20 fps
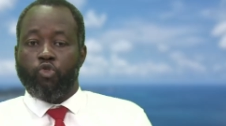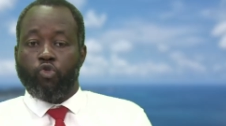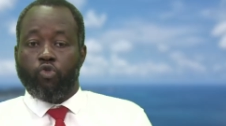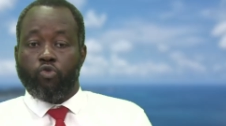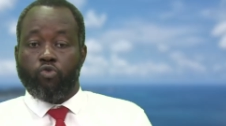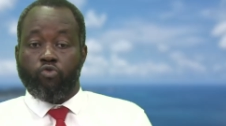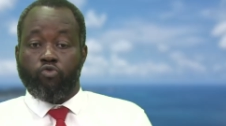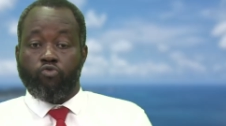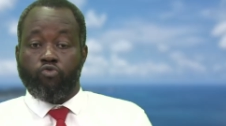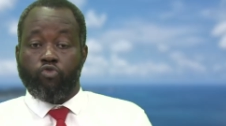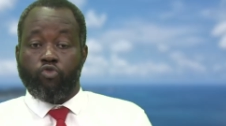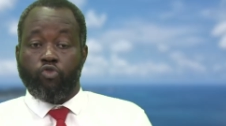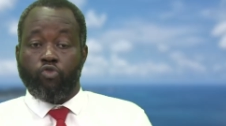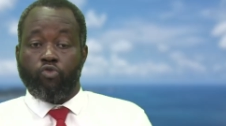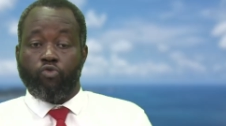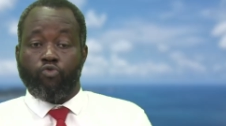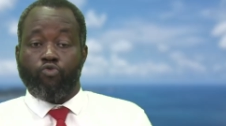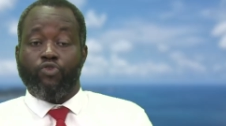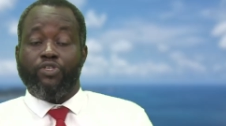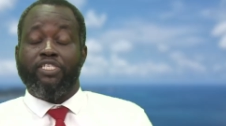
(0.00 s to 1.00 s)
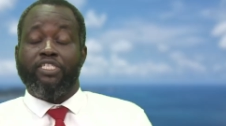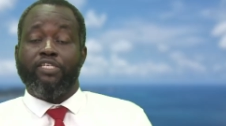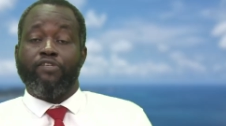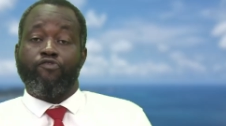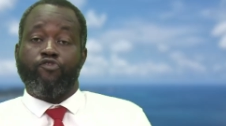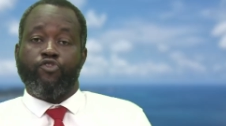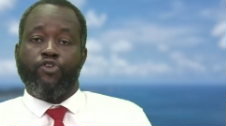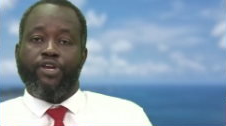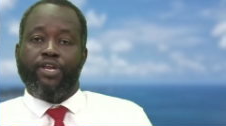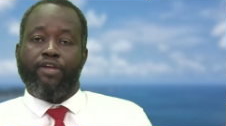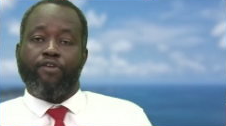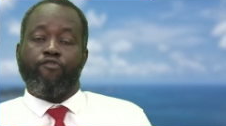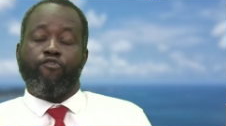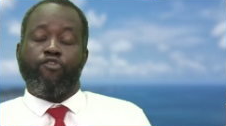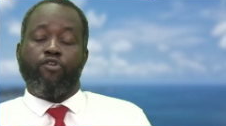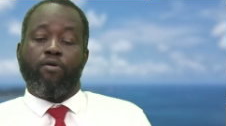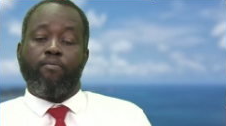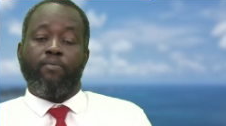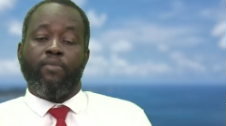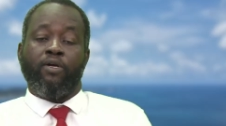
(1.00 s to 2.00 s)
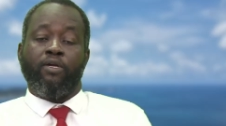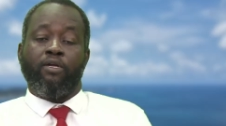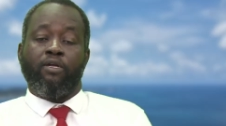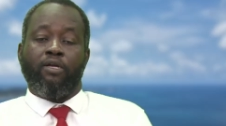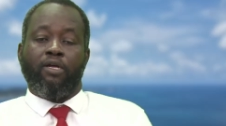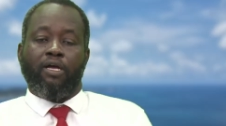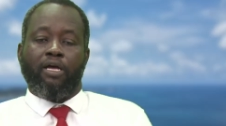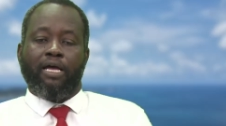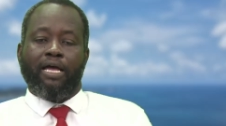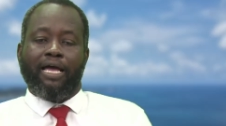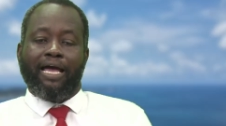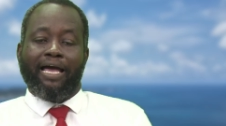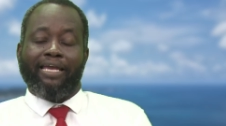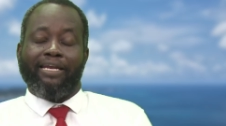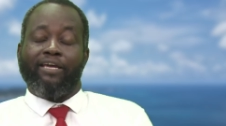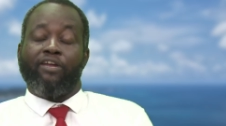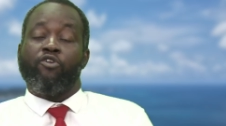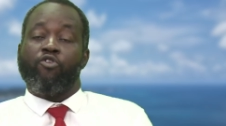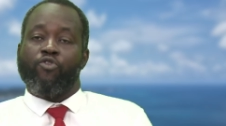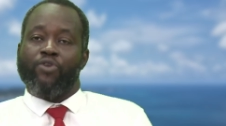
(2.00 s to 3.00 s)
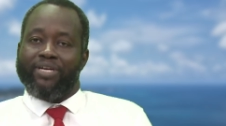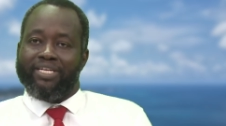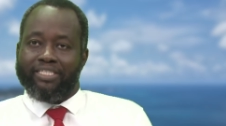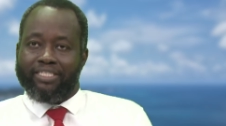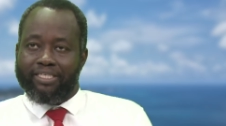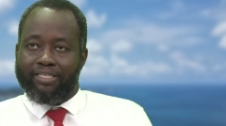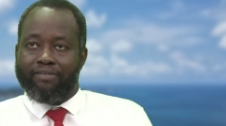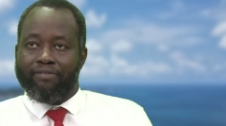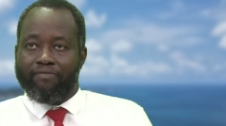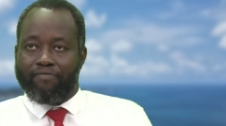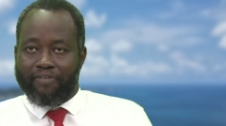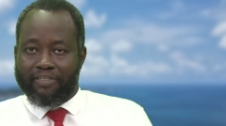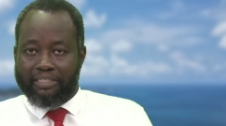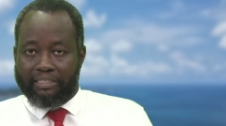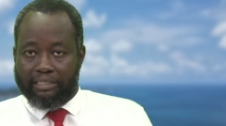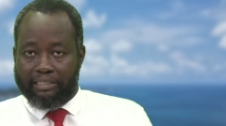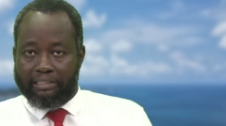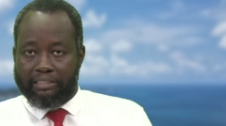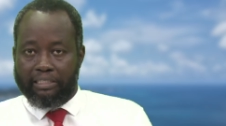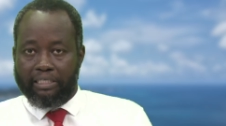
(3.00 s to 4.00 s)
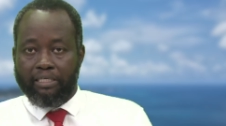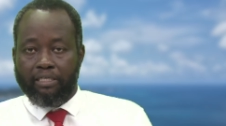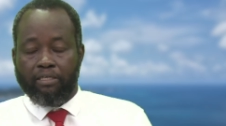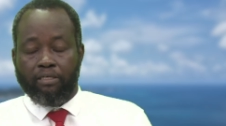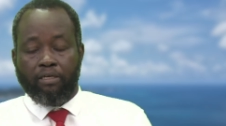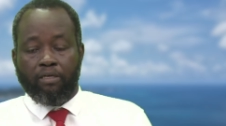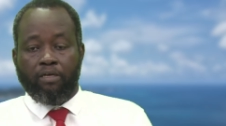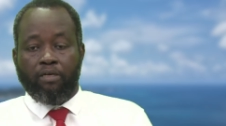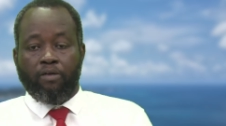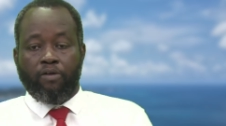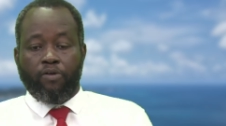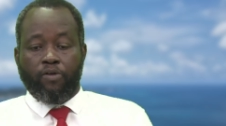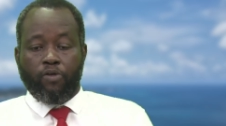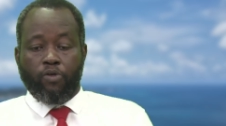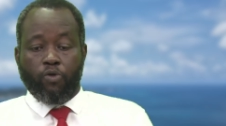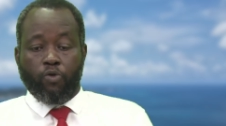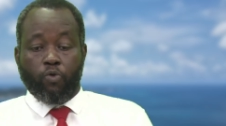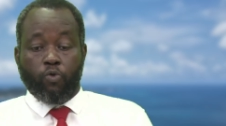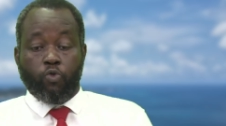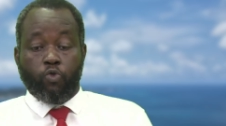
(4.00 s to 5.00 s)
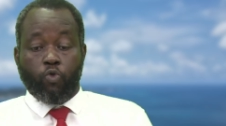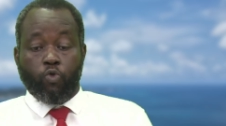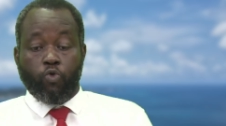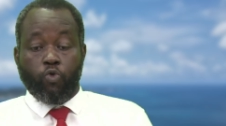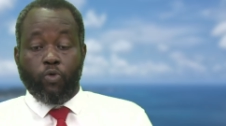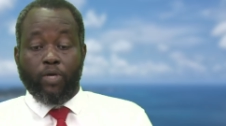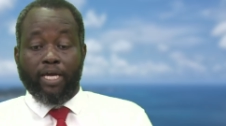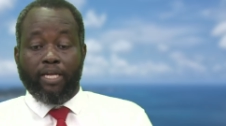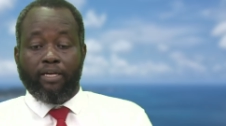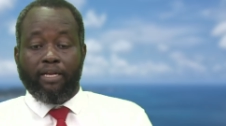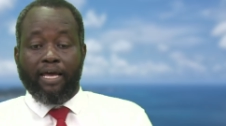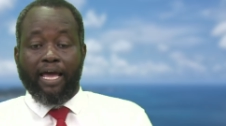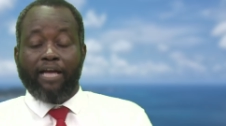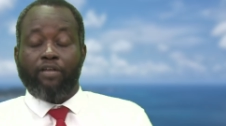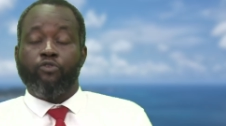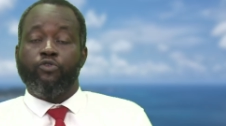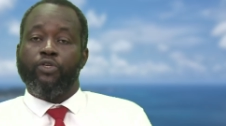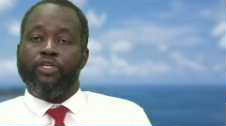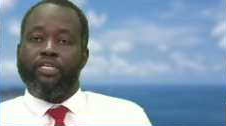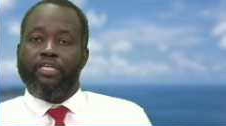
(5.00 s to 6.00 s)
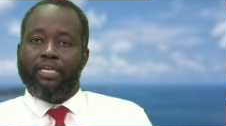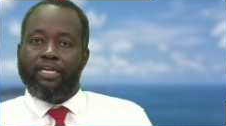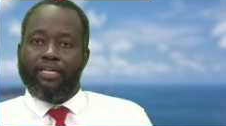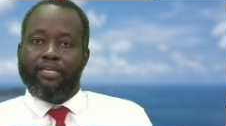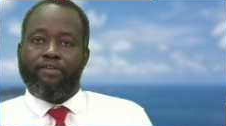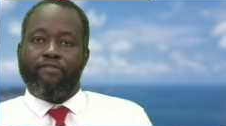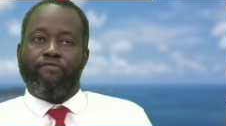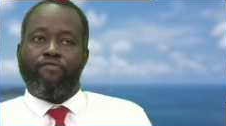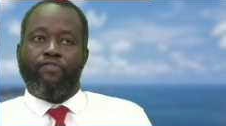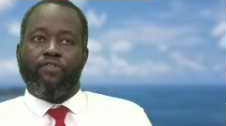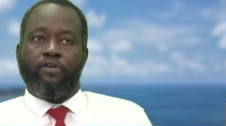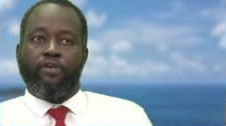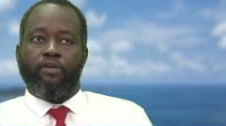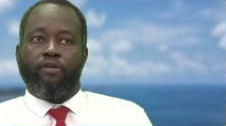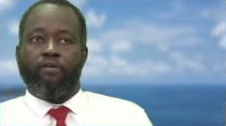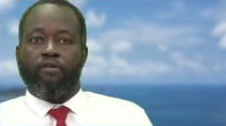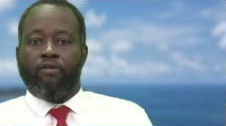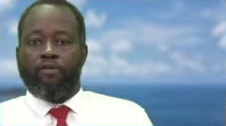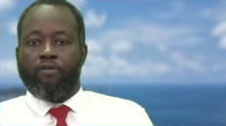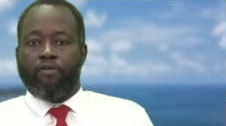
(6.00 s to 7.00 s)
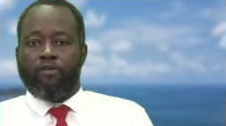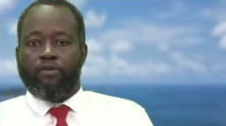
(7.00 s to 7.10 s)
to receive training from an accredited facility, you know, so you can actually leave the